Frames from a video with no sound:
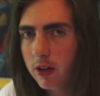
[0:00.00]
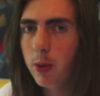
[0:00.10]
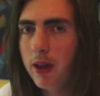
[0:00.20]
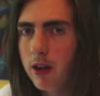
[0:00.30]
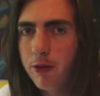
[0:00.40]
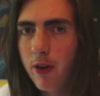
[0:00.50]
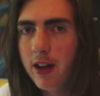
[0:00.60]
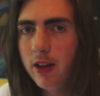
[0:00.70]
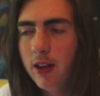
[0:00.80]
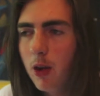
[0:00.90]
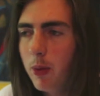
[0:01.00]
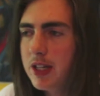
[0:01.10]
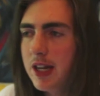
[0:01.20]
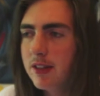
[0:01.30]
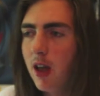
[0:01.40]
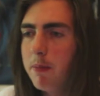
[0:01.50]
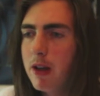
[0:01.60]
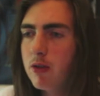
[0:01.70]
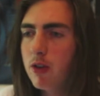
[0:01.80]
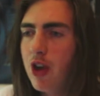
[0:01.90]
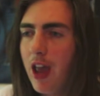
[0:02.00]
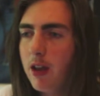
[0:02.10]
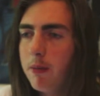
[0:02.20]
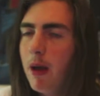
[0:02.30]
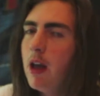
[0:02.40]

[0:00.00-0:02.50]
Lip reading: tweet of the thread, which is a picture of Jacob